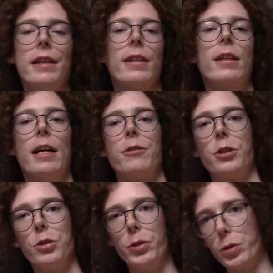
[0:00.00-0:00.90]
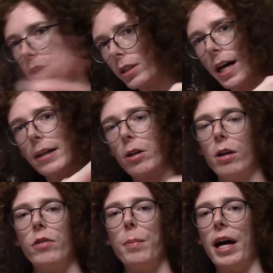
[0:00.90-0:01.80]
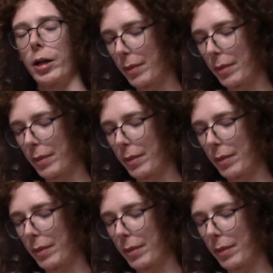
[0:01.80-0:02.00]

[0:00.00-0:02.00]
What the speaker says: that allows you to slide off the back